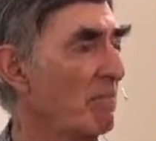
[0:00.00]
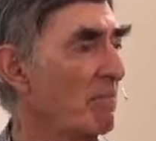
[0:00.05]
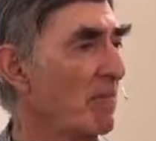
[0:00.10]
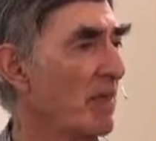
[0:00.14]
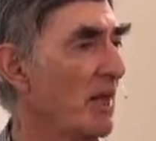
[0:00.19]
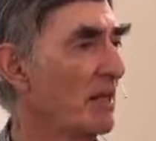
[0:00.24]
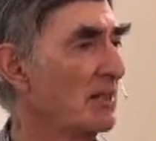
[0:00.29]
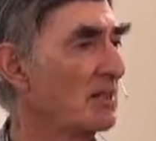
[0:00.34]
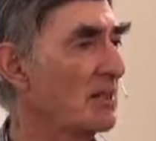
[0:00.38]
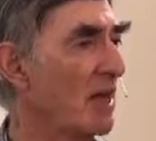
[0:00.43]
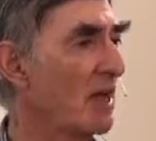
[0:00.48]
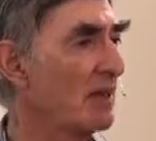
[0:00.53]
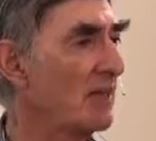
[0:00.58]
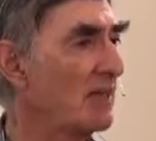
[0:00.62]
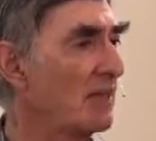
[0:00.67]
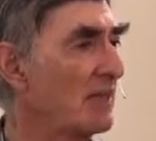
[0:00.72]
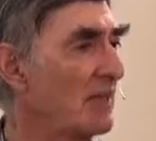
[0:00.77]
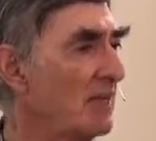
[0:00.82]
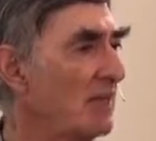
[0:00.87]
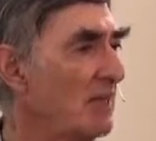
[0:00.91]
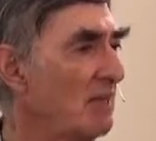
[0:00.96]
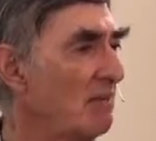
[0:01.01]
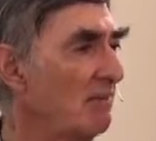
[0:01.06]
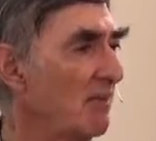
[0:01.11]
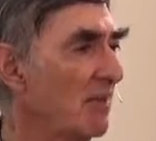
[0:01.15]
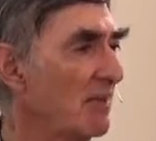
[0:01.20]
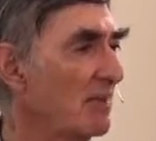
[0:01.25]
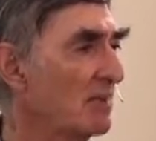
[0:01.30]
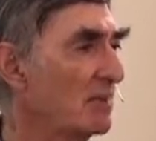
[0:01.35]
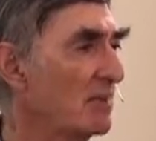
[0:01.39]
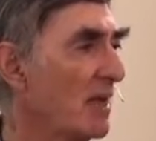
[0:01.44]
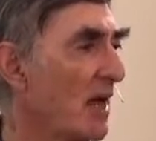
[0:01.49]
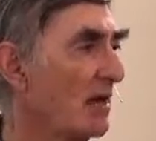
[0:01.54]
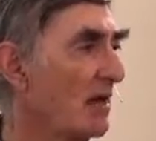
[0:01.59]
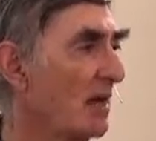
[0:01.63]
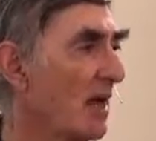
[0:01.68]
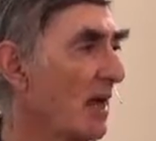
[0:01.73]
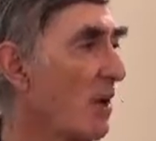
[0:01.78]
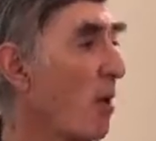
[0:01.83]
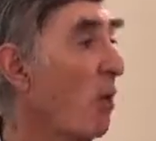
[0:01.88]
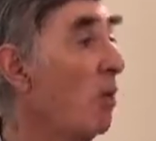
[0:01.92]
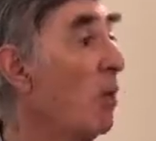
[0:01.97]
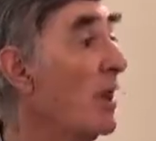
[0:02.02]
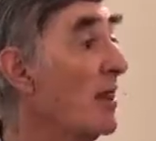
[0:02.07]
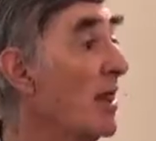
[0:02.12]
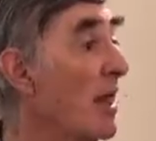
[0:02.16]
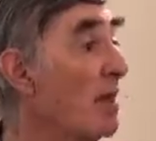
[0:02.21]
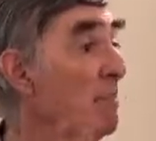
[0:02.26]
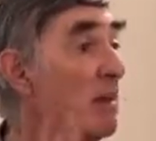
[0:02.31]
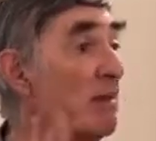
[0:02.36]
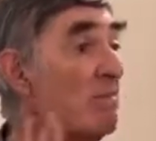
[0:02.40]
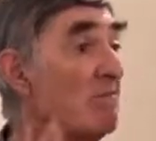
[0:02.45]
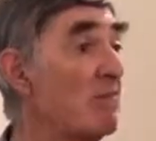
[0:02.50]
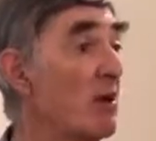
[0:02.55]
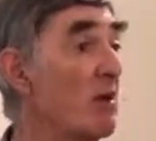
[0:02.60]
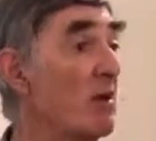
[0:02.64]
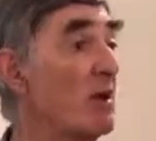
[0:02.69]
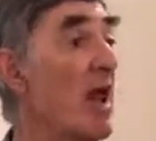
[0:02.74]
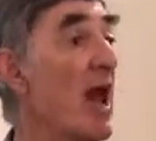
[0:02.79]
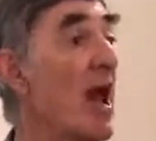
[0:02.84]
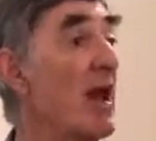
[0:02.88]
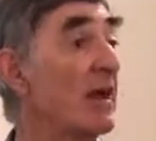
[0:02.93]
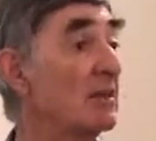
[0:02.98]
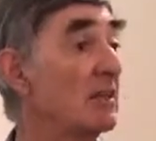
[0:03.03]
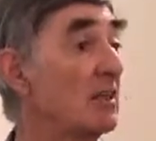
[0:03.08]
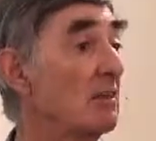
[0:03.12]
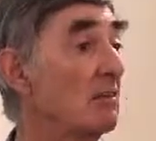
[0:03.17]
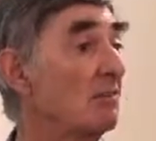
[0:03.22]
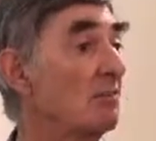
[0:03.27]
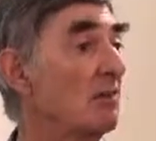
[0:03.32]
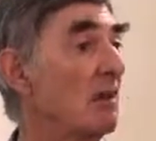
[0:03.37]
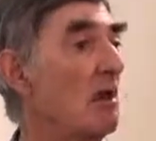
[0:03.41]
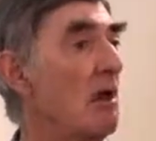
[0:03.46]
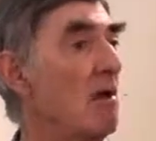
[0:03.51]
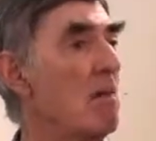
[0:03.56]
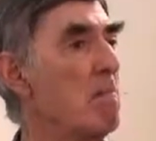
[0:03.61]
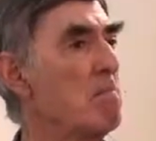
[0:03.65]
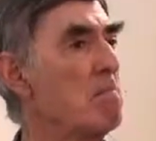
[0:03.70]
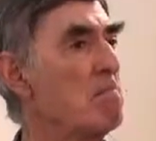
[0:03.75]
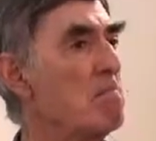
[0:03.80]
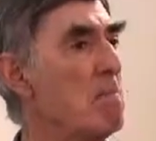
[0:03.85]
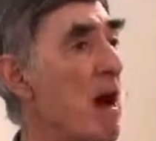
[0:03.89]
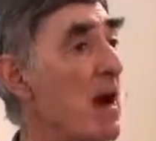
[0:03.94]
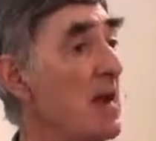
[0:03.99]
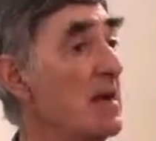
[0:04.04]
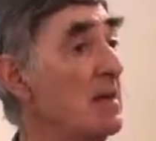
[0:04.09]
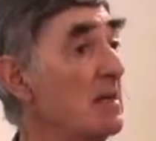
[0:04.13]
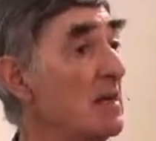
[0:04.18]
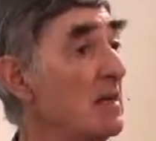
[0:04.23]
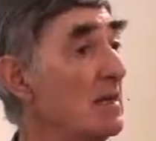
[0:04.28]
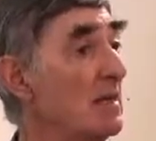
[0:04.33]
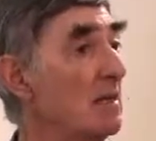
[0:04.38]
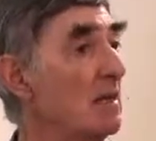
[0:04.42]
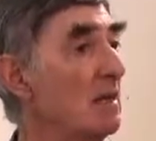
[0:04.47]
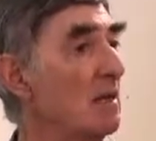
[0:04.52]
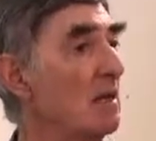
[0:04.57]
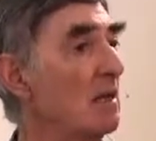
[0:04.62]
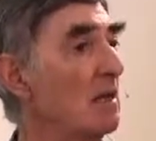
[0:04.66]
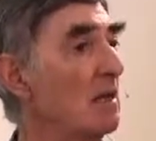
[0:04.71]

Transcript: They started leaving the Sinai, where they'd been very active, mining